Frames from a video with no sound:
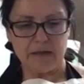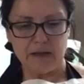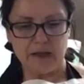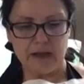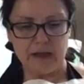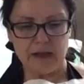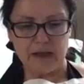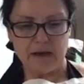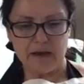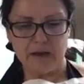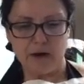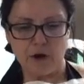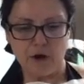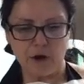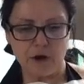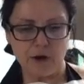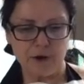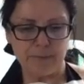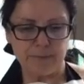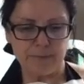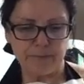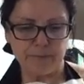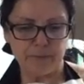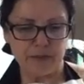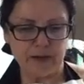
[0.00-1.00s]
and
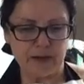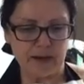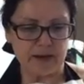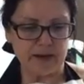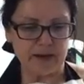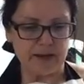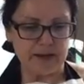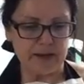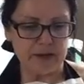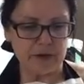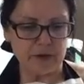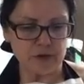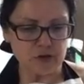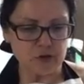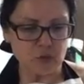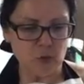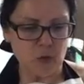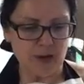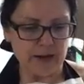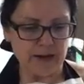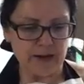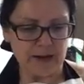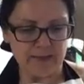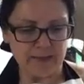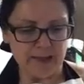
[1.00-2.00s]
kind of
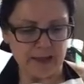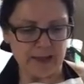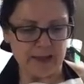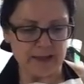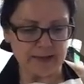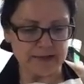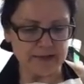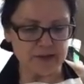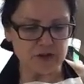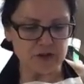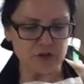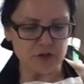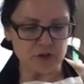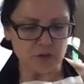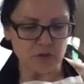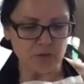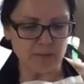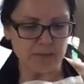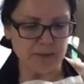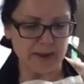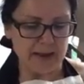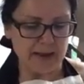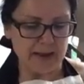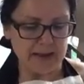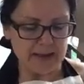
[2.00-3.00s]
intertwining that into
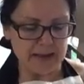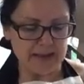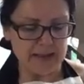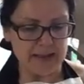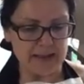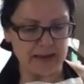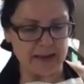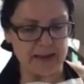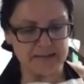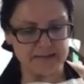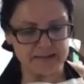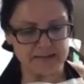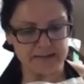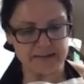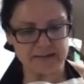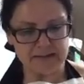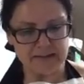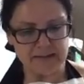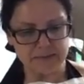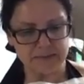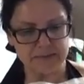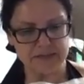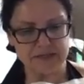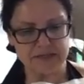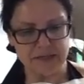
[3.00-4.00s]
my classes
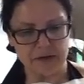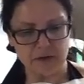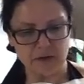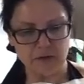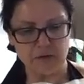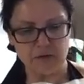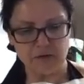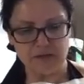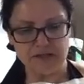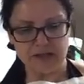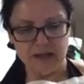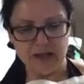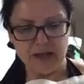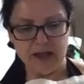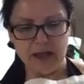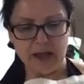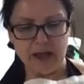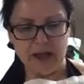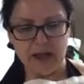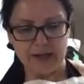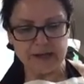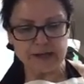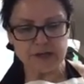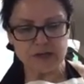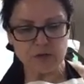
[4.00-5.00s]
themselves.
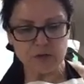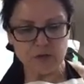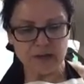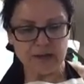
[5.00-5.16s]
I do a